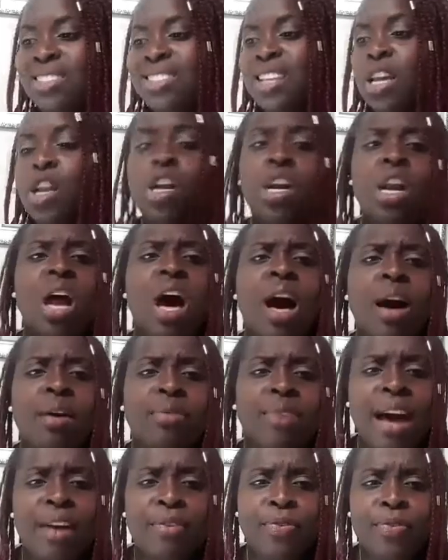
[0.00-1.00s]
they love.
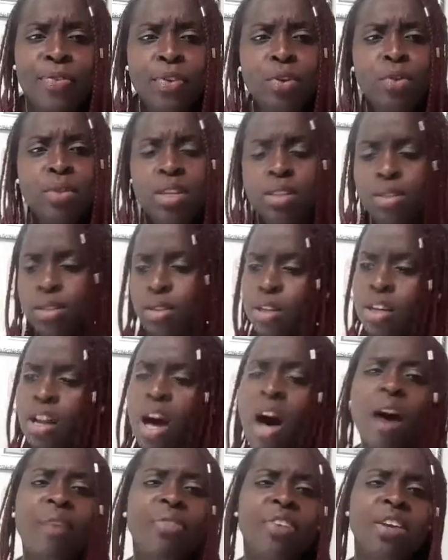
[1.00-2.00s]
I feel this
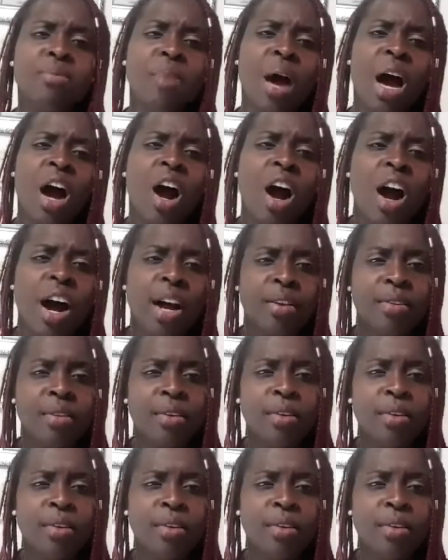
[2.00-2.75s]
love in my heart.